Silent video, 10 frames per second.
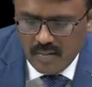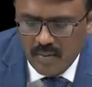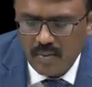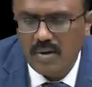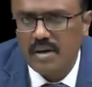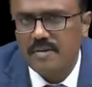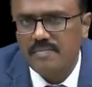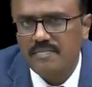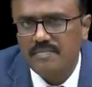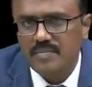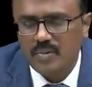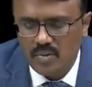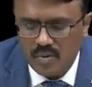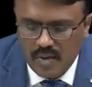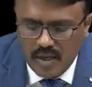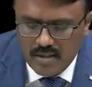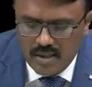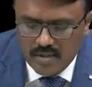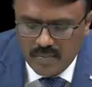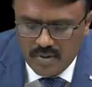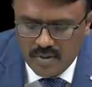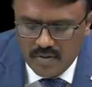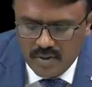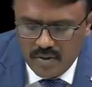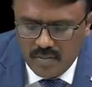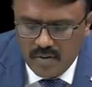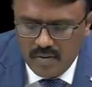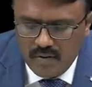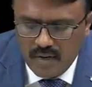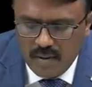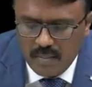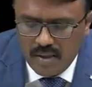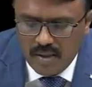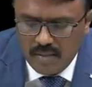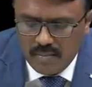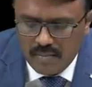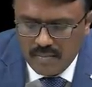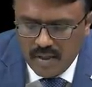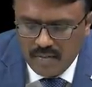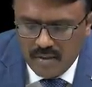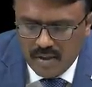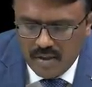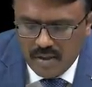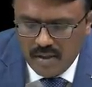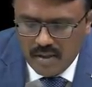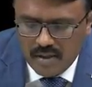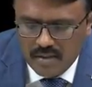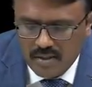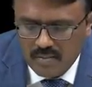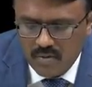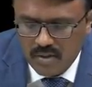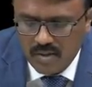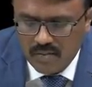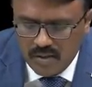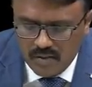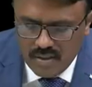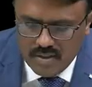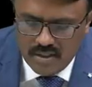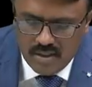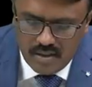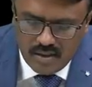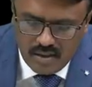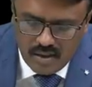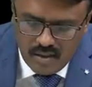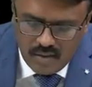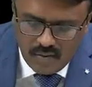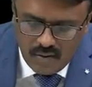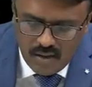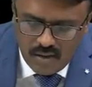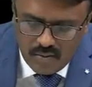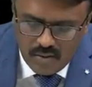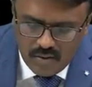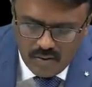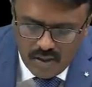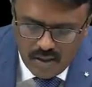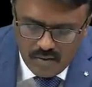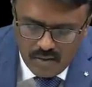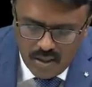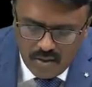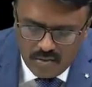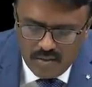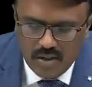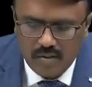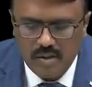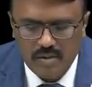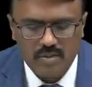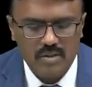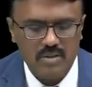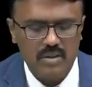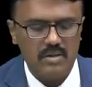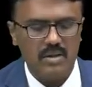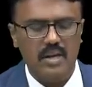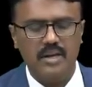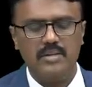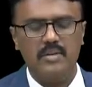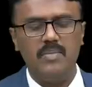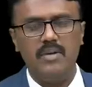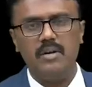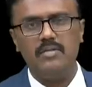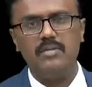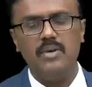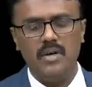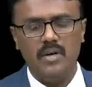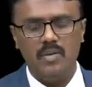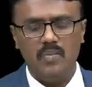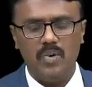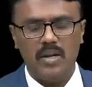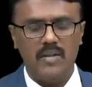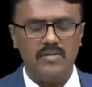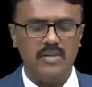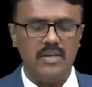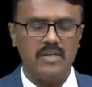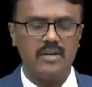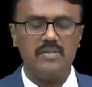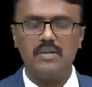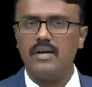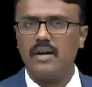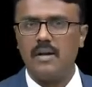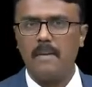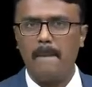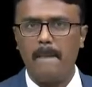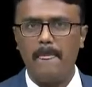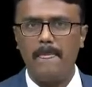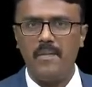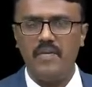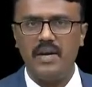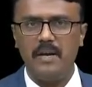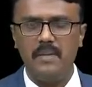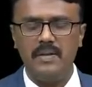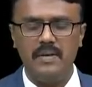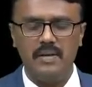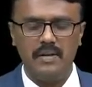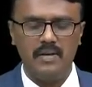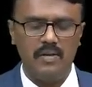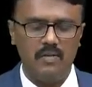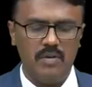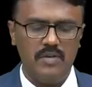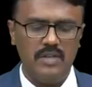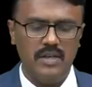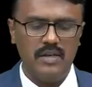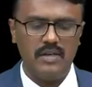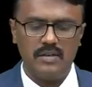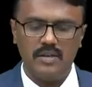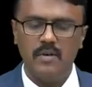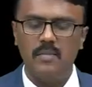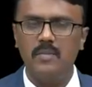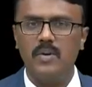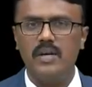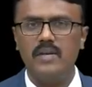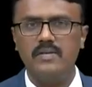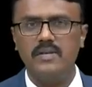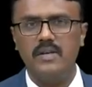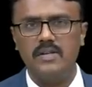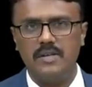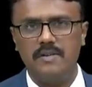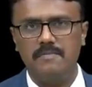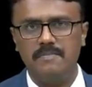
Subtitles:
prodrug, so it has a response of 0, but when we combine them, the effect increases more than 1. You can see here, 1 or 2 are going now, 10 to 12 are going. So this is an example of potentiation of the drug. When we combine the drug, what we see is potentiation.